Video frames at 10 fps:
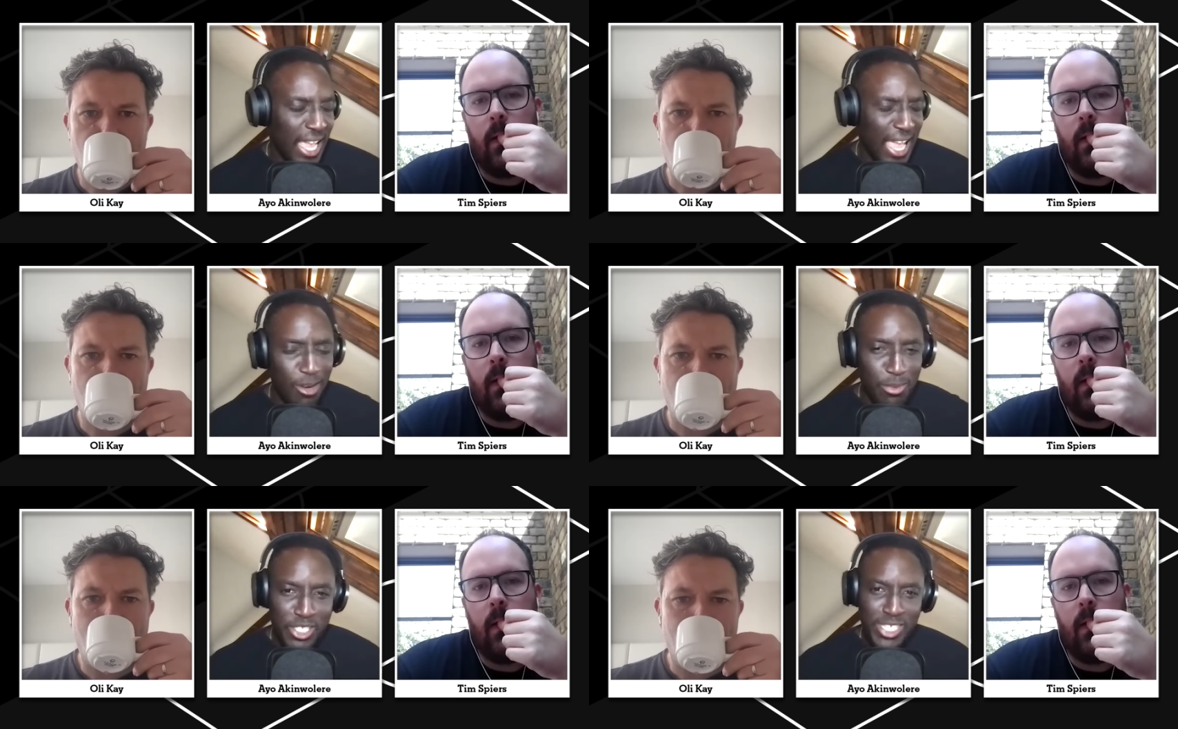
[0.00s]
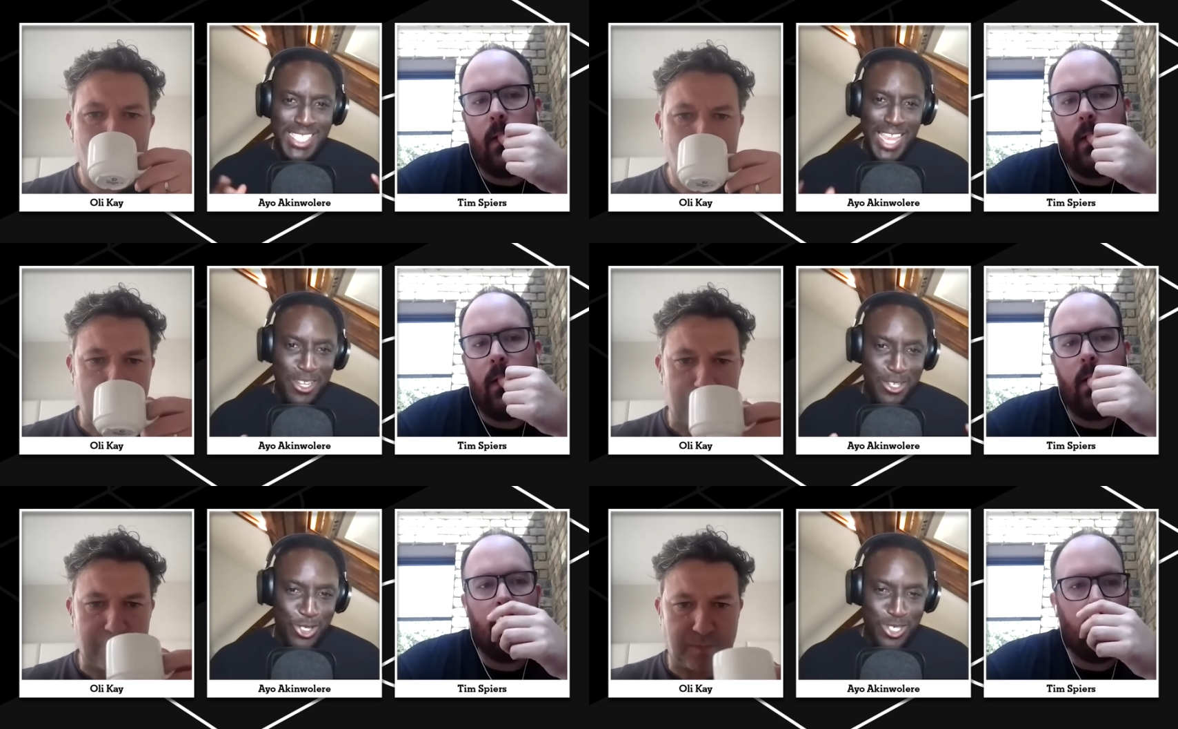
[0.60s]
Speaker 1: how much
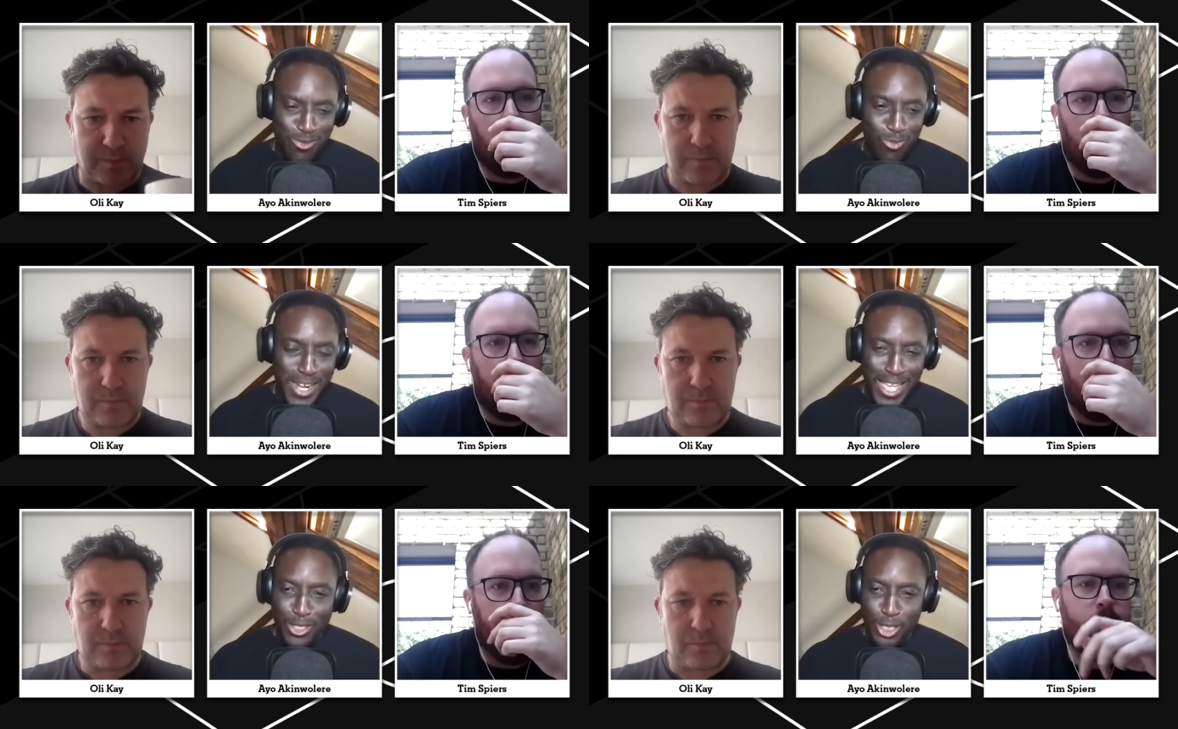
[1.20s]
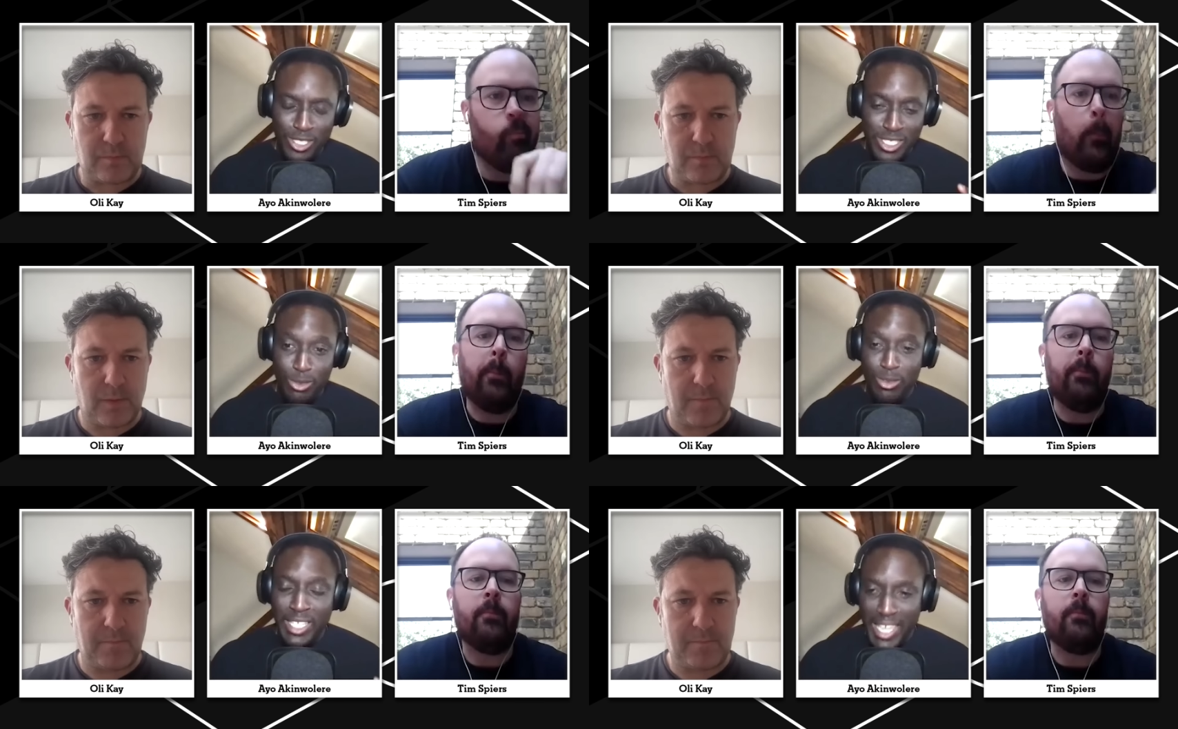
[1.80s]
attention Ronaldo
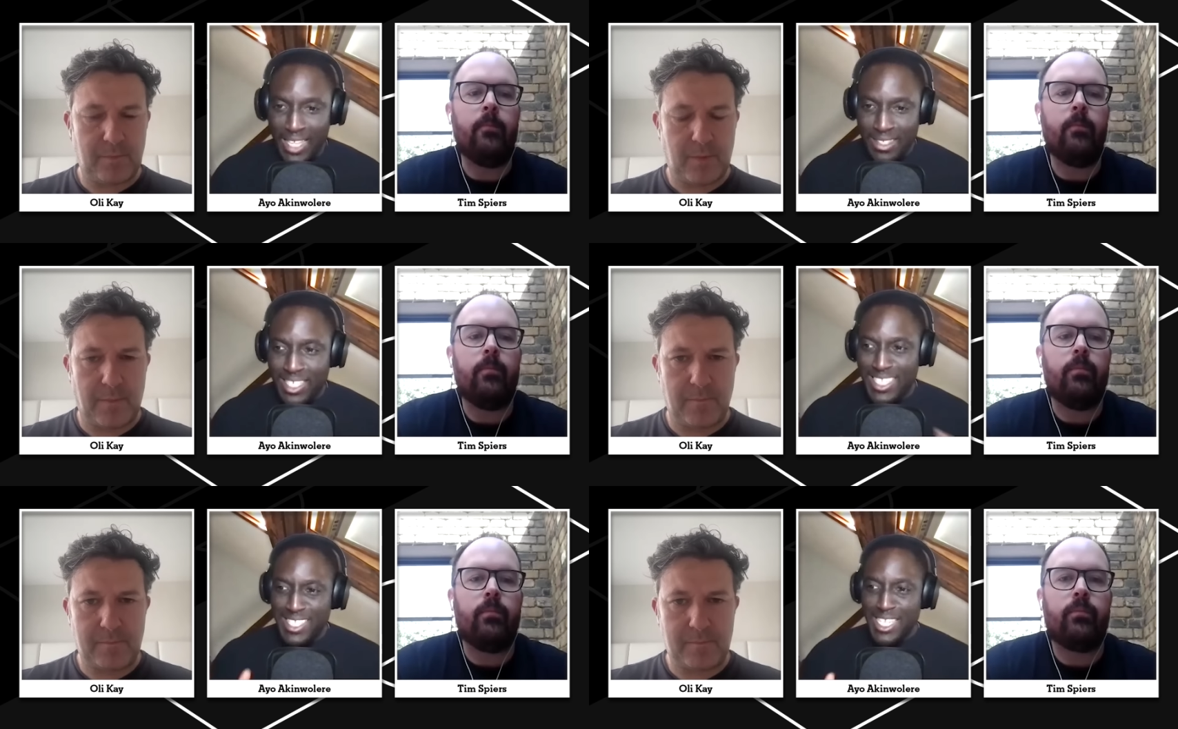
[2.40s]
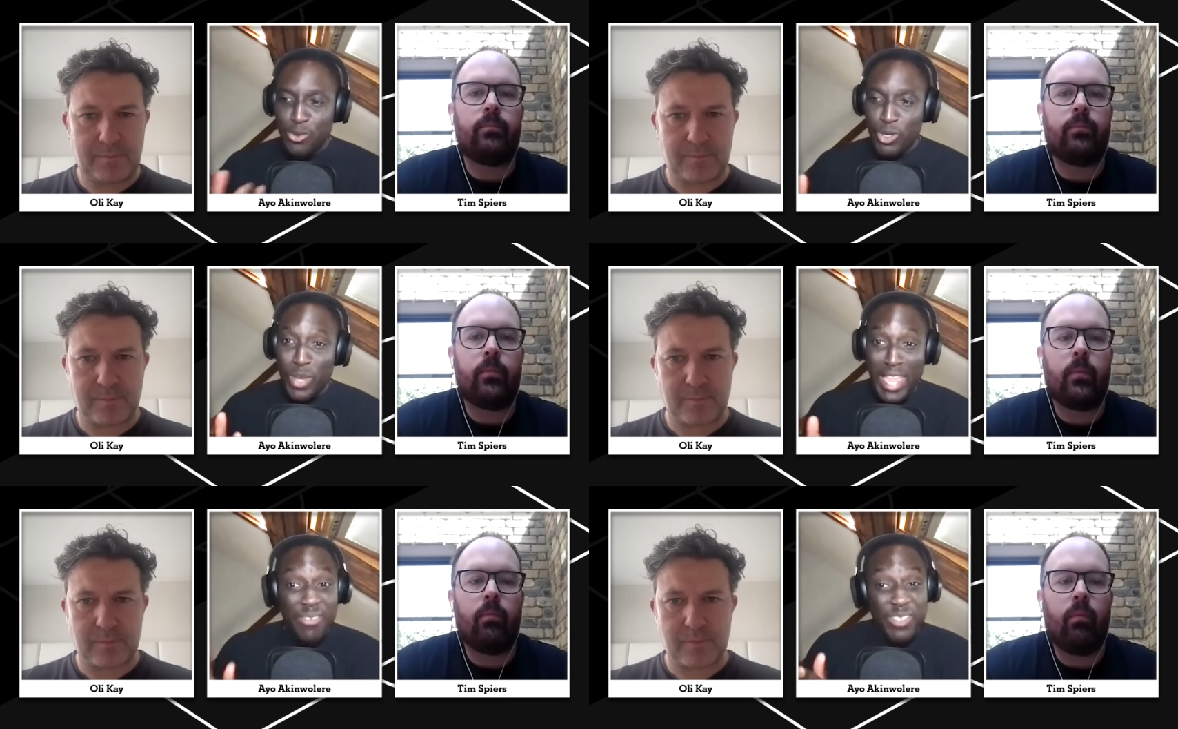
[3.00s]
still gets, considering
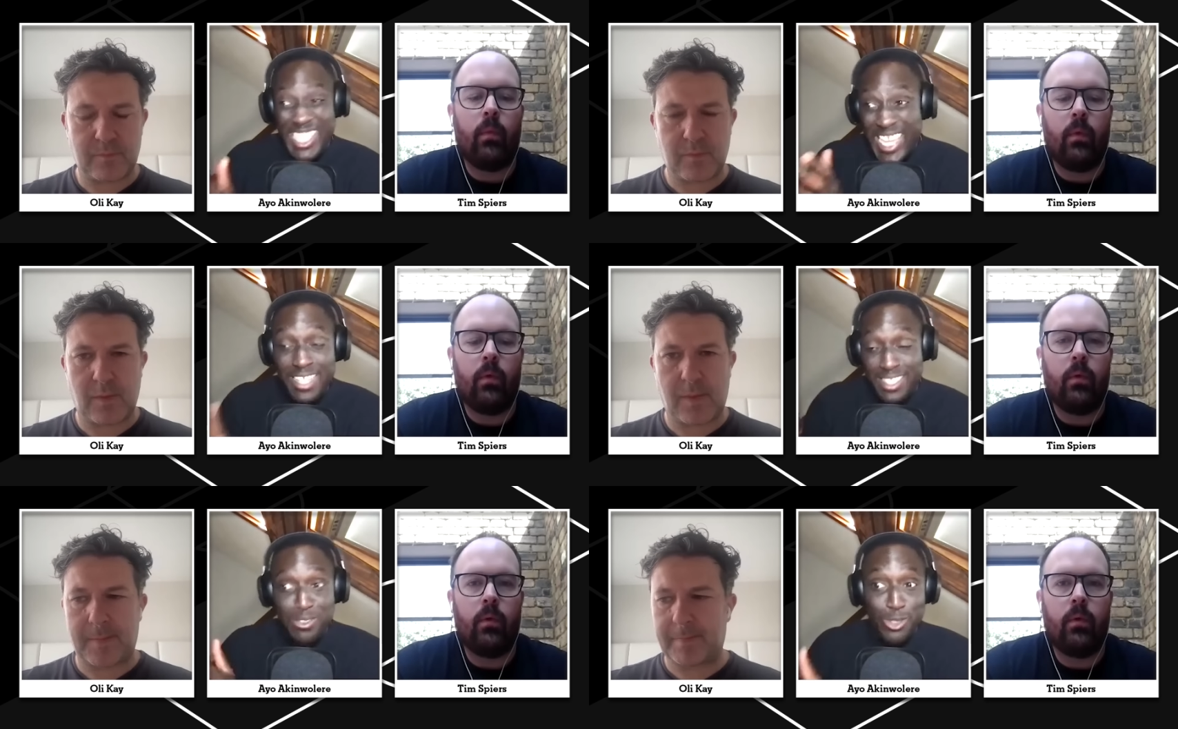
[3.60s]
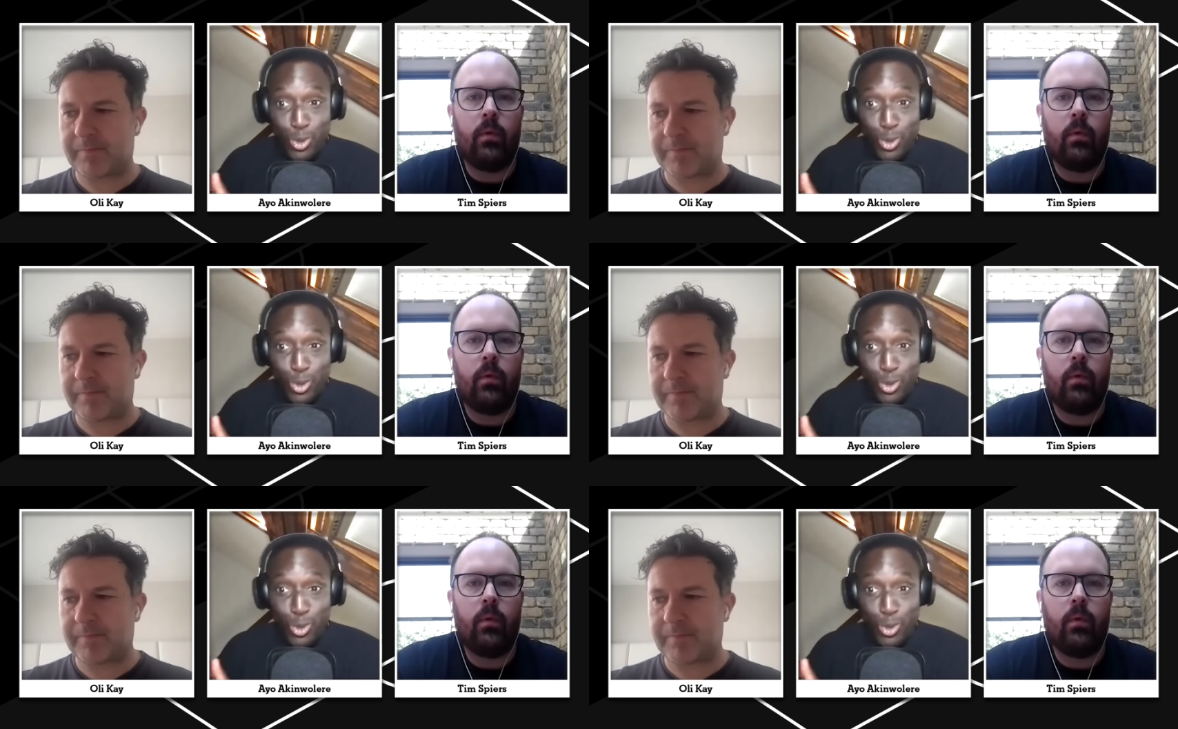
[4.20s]
we haven't yet in this